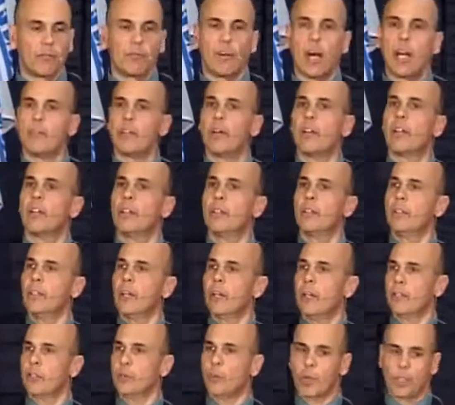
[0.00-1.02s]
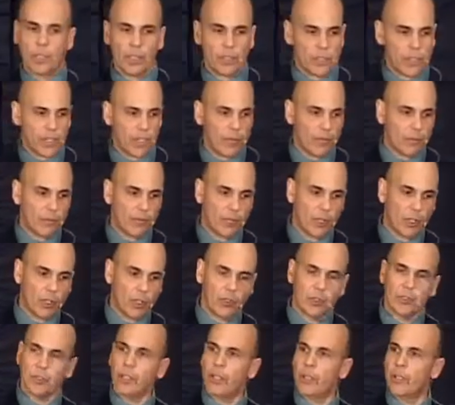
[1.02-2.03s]
527
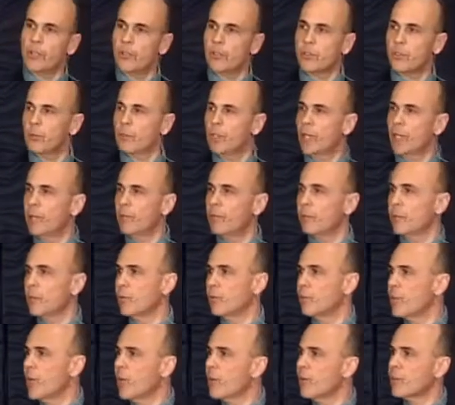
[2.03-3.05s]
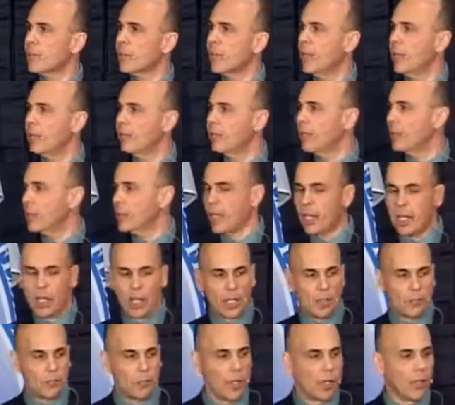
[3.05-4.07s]
volunteers who gave so generously of their
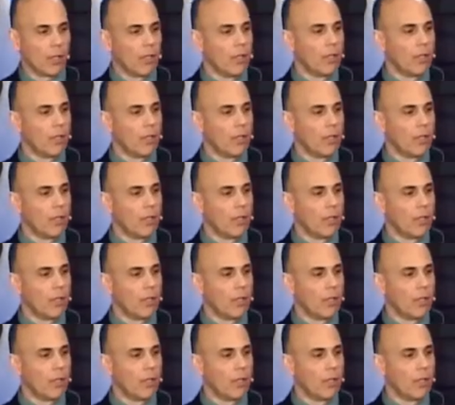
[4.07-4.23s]
time,